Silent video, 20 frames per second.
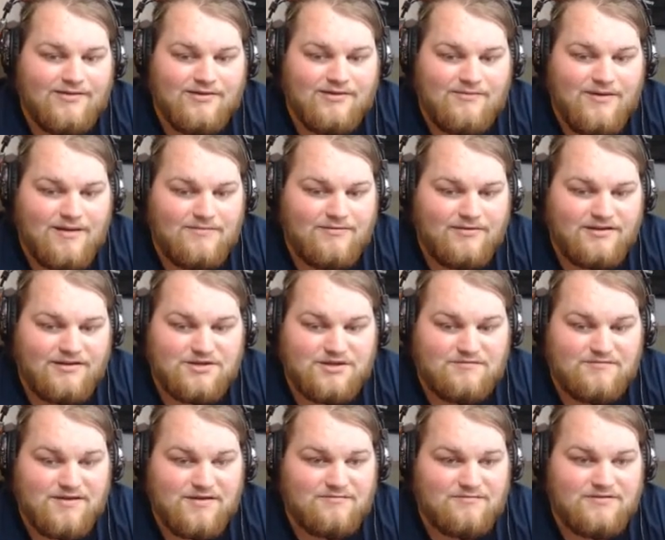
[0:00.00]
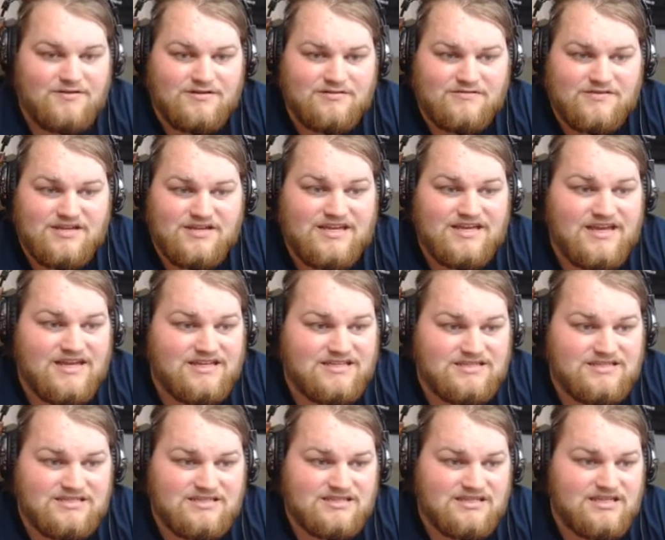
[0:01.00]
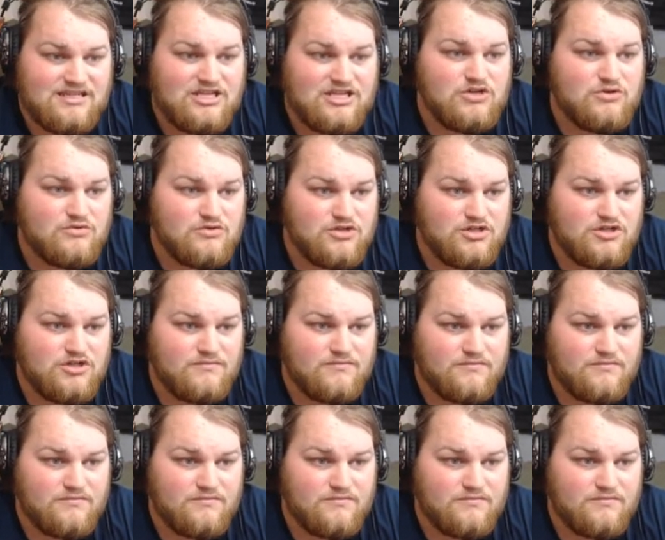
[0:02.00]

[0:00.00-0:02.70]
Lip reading: their population of captivity is huge.